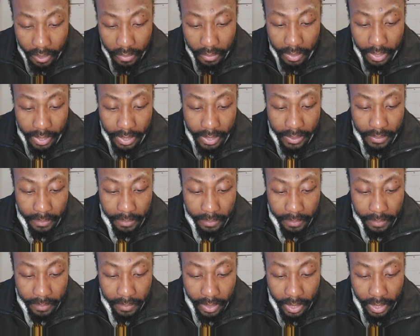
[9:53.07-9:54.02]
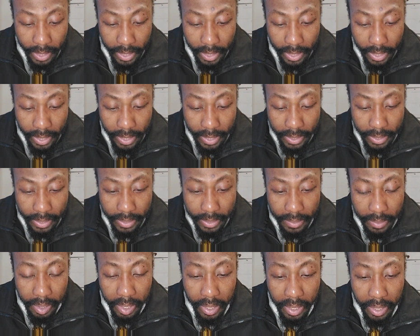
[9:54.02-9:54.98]
Right? And
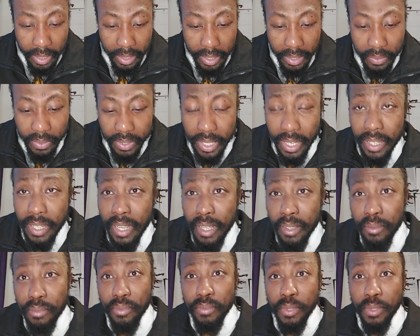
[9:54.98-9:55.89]
yeah, I'll leave it at that.